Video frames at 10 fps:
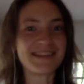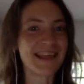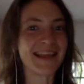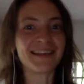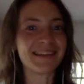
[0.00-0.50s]

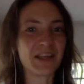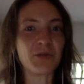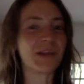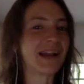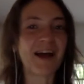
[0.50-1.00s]
thing, you
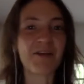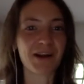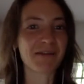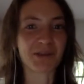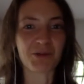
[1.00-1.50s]
can have
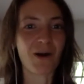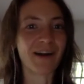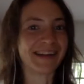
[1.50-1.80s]
whatever you want,